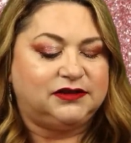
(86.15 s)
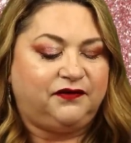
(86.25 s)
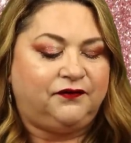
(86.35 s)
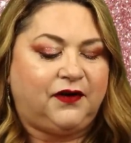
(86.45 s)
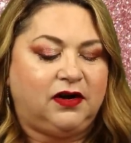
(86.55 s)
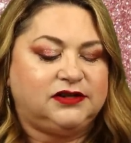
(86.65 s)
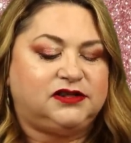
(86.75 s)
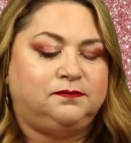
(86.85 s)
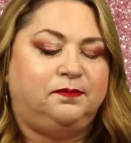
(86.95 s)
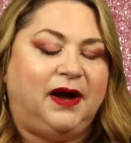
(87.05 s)

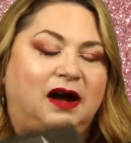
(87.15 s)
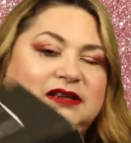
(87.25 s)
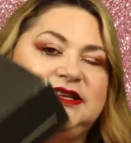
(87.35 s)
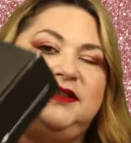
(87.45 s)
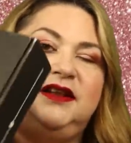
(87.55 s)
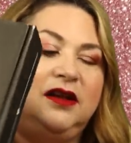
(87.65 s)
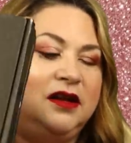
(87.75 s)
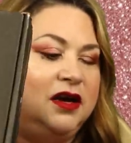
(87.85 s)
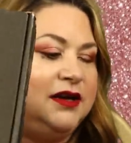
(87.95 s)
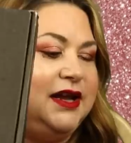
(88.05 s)
first box and
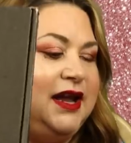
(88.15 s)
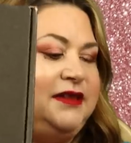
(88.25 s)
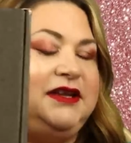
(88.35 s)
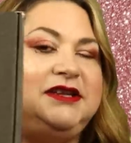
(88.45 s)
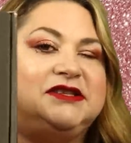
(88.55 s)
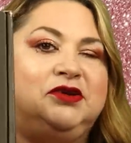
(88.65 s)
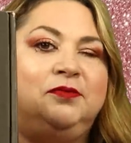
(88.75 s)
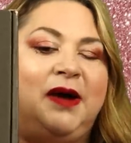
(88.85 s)
look at these new